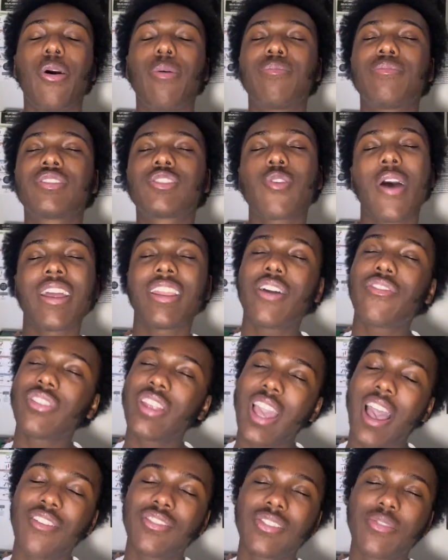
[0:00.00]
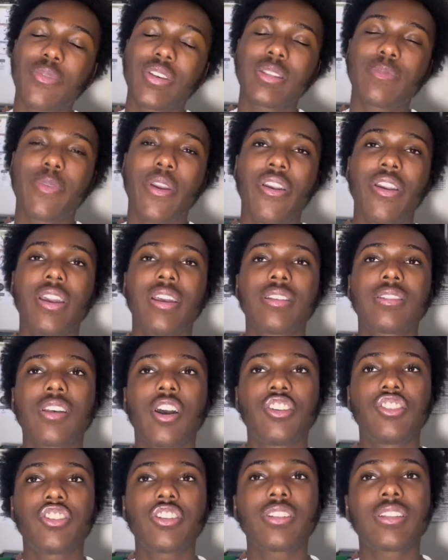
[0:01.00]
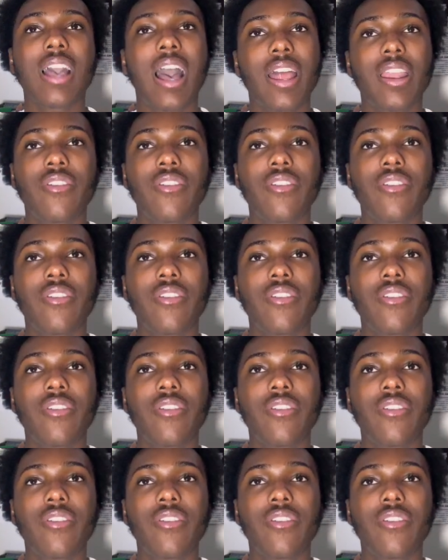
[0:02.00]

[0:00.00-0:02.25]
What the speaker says: So I definitely have some experience on just kind